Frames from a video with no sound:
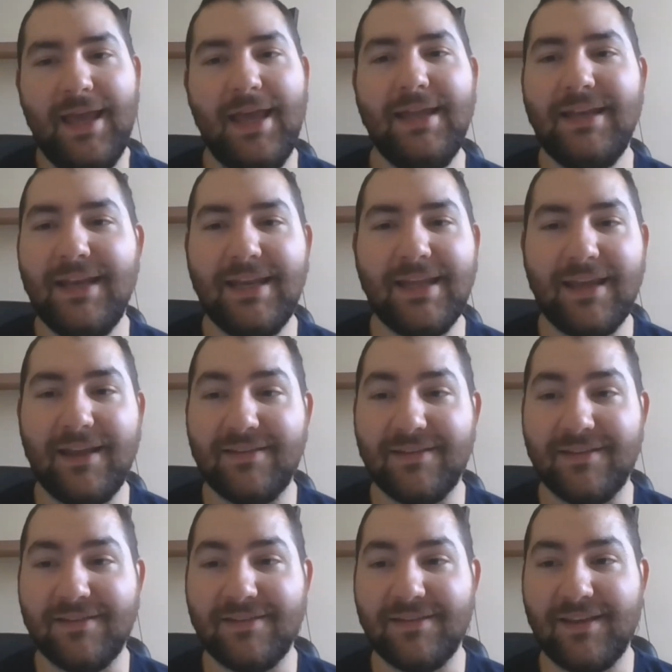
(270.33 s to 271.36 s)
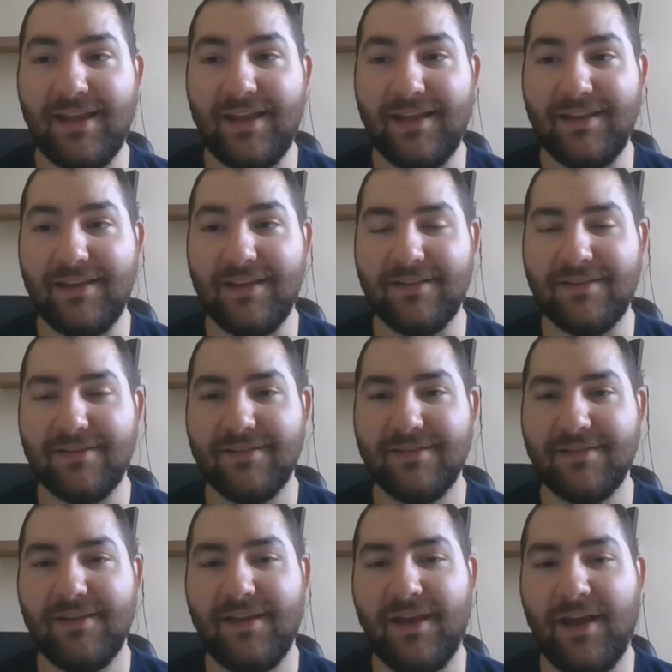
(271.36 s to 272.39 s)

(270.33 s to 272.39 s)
In any case, it's